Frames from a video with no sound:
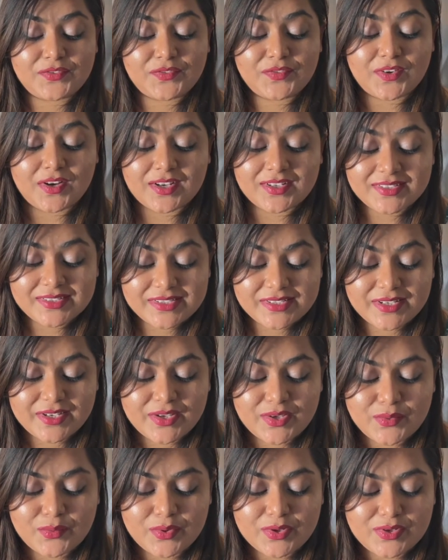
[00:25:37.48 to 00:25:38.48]
faster
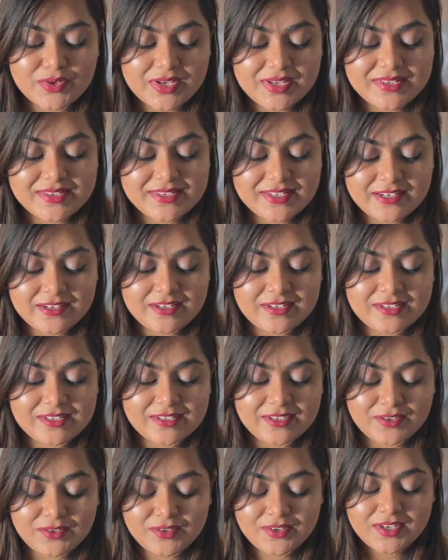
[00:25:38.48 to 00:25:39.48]
you want to get settled
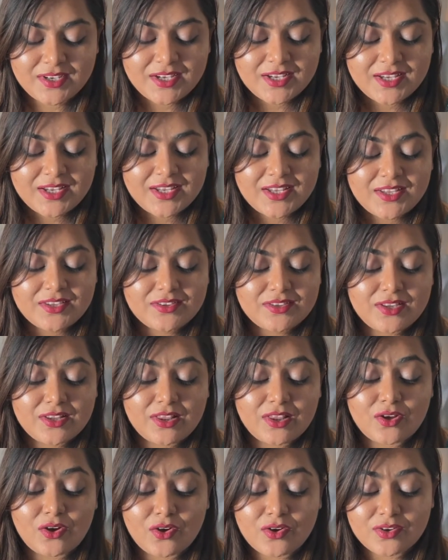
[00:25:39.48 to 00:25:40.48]
down, the
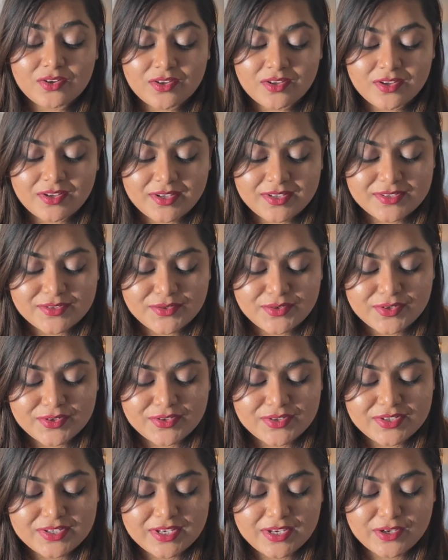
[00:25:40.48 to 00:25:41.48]
longer it's going
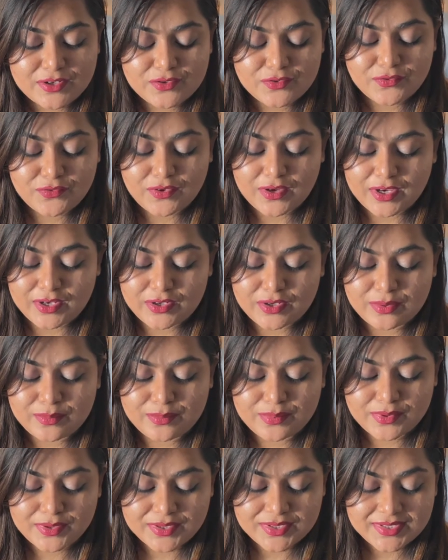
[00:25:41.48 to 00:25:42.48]
to take to find your
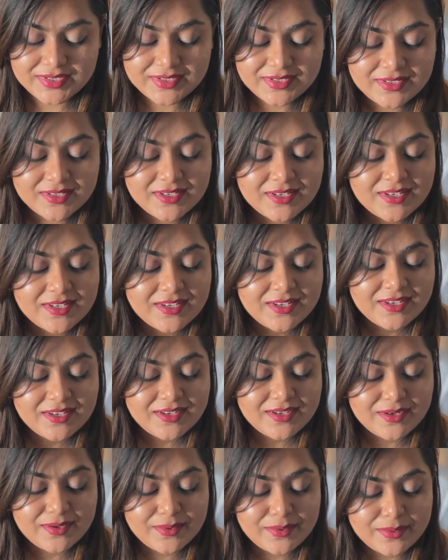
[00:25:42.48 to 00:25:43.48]
person.
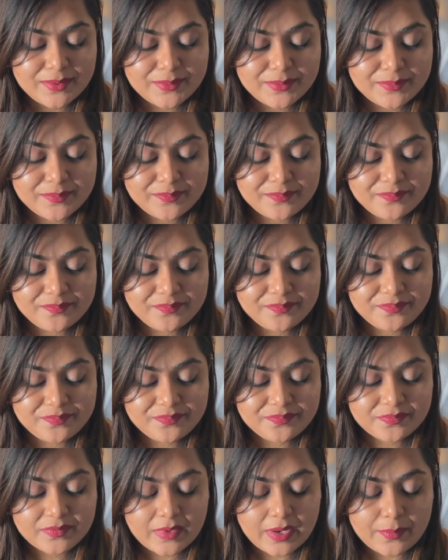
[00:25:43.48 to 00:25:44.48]

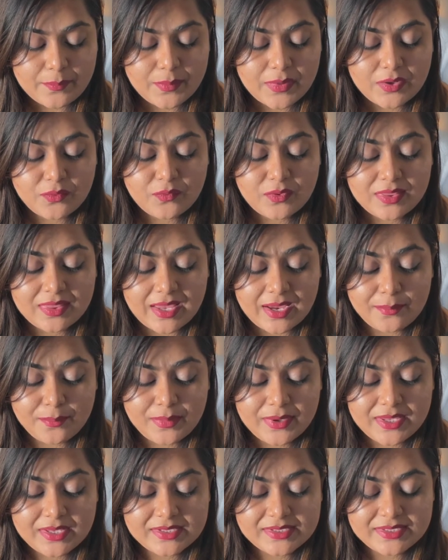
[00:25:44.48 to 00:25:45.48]
But with that
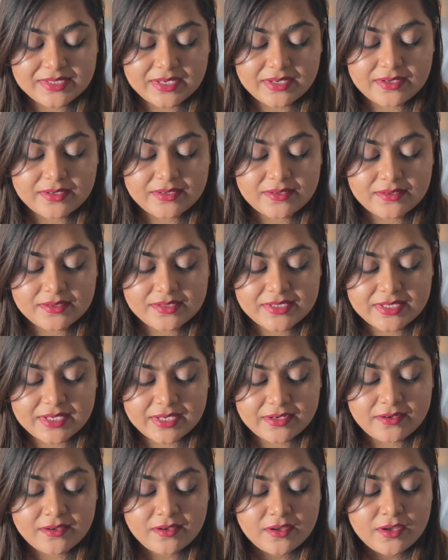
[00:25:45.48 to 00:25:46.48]
being
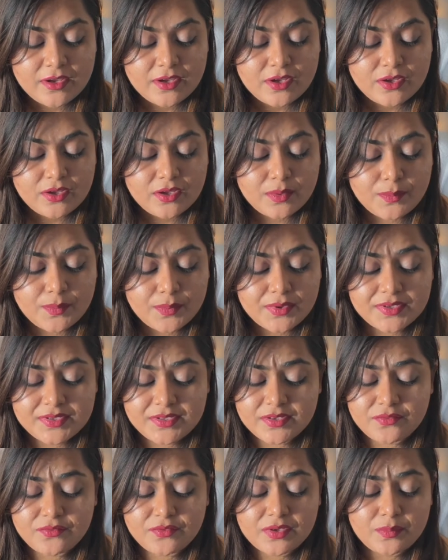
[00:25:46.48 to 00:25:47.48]
said, your
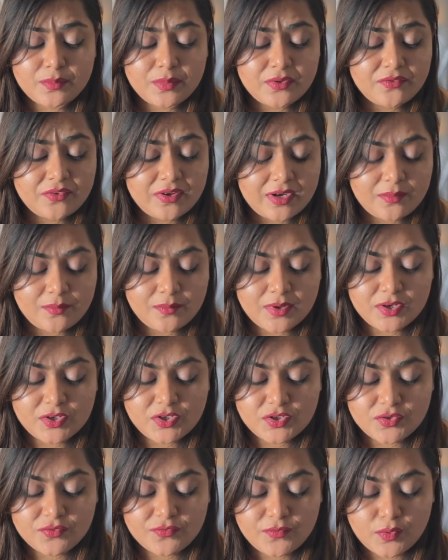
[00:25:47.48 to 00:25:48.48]
person will be very
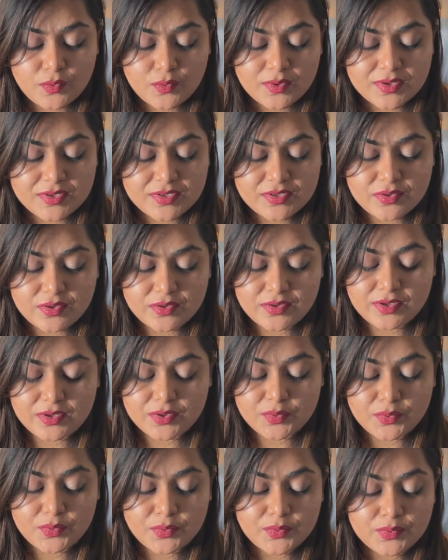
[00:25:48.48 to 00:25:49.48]
much focused on
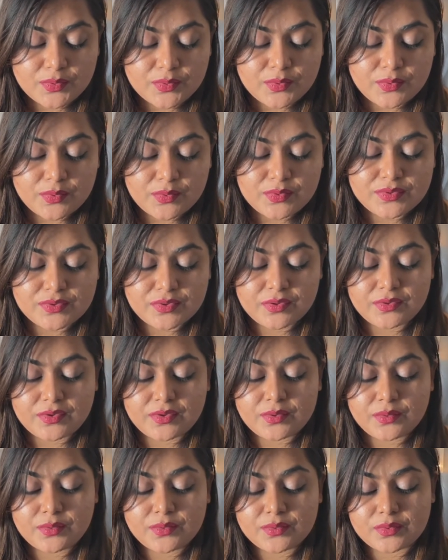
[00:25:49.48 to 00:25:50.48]
their own goals, on
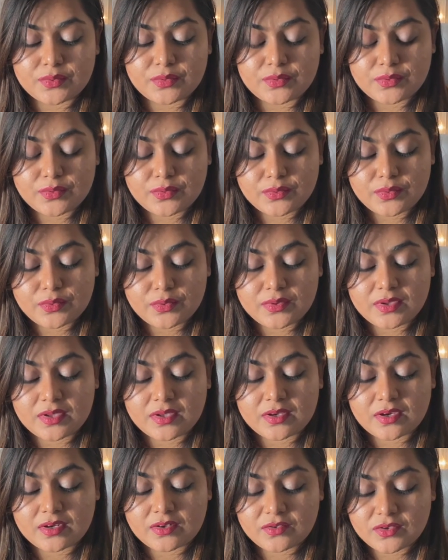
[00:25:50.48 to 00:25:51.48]
their own growth, on their
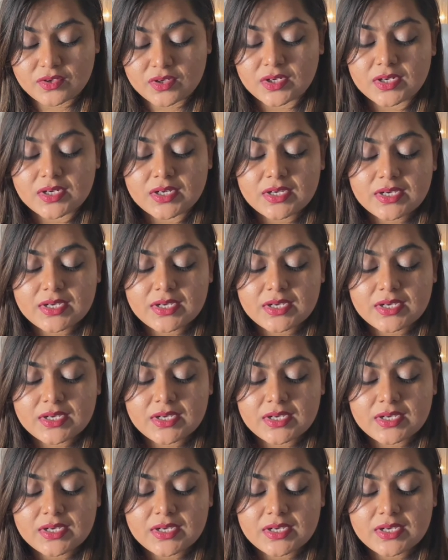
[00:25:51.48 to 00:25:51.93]
career.